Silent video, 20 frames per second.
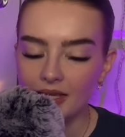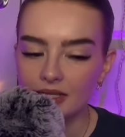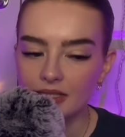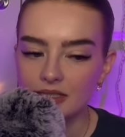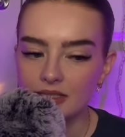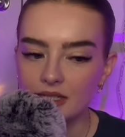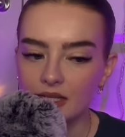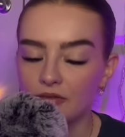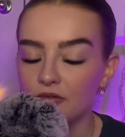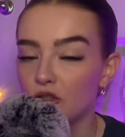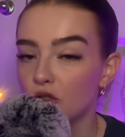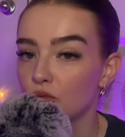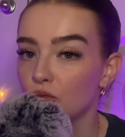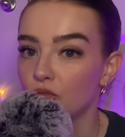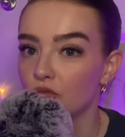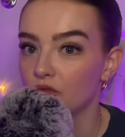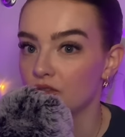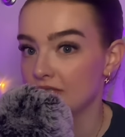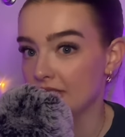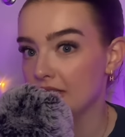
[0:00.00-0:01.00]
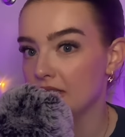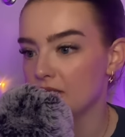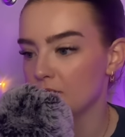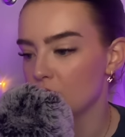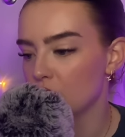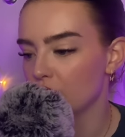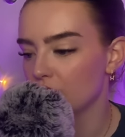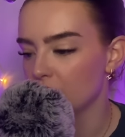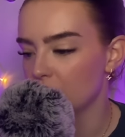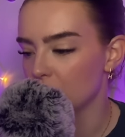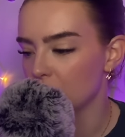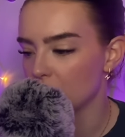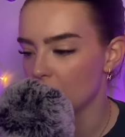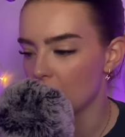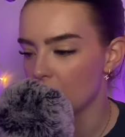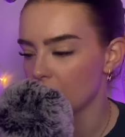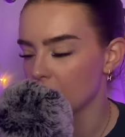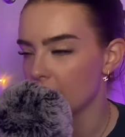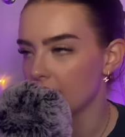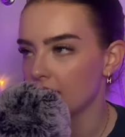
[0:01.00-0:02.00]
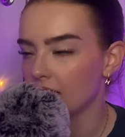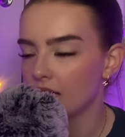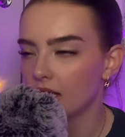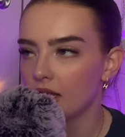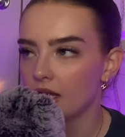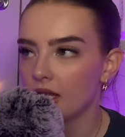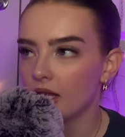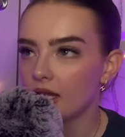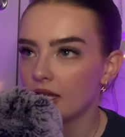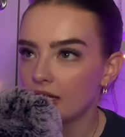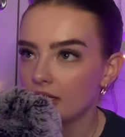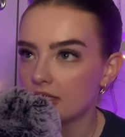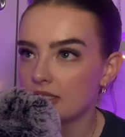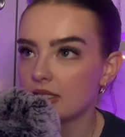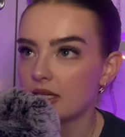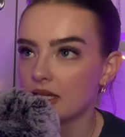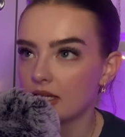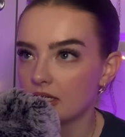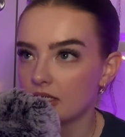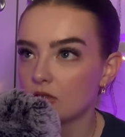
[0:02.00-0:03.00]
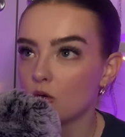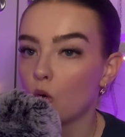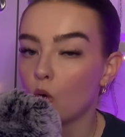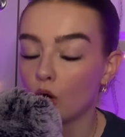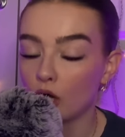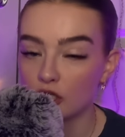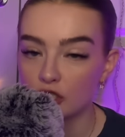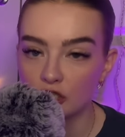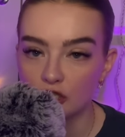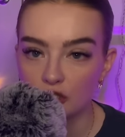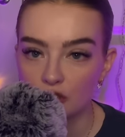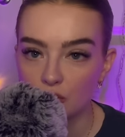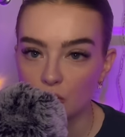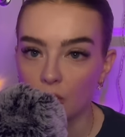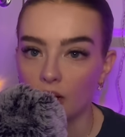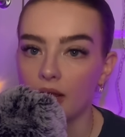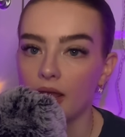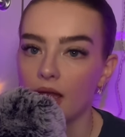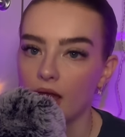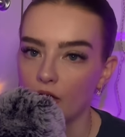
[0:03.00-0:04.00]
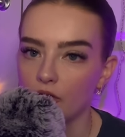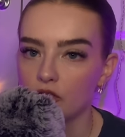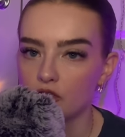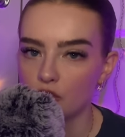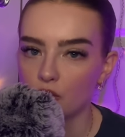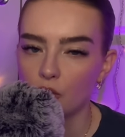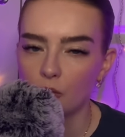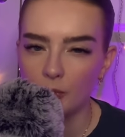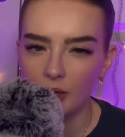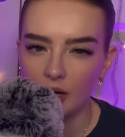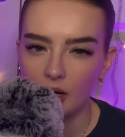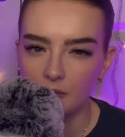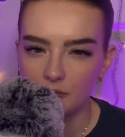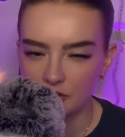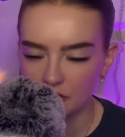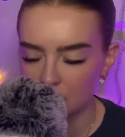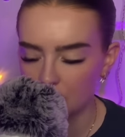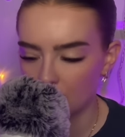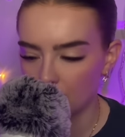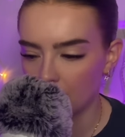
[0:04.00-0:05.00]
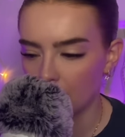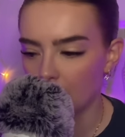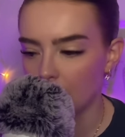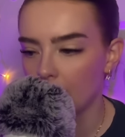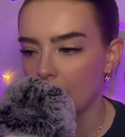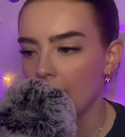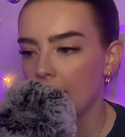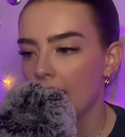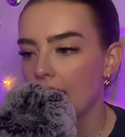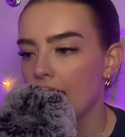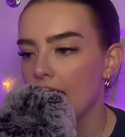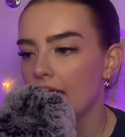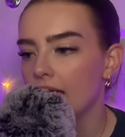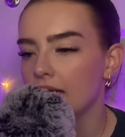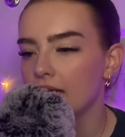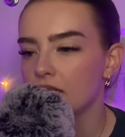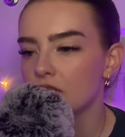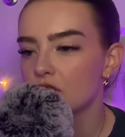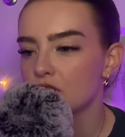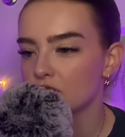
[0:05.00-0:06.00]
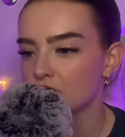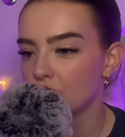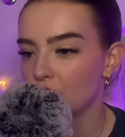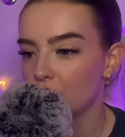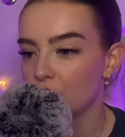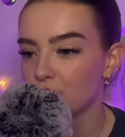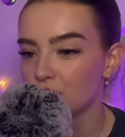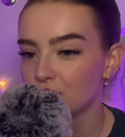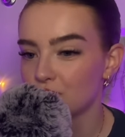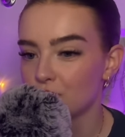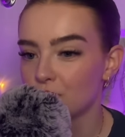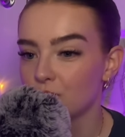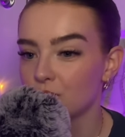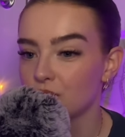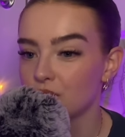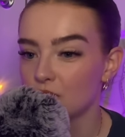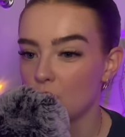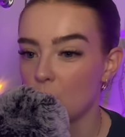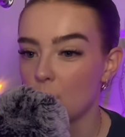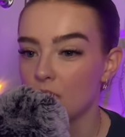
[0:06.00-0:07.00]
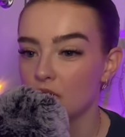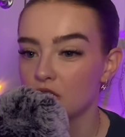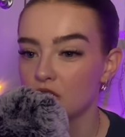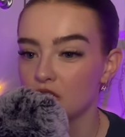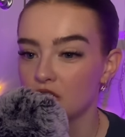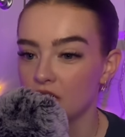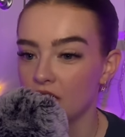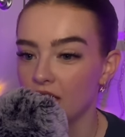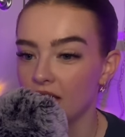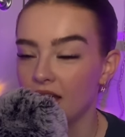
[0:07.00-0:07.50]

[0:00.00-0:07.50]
And if you've seen the movie, you'd know, like, it's his origin story, how the Joker becomes a Joker, and he just goes through so much shit,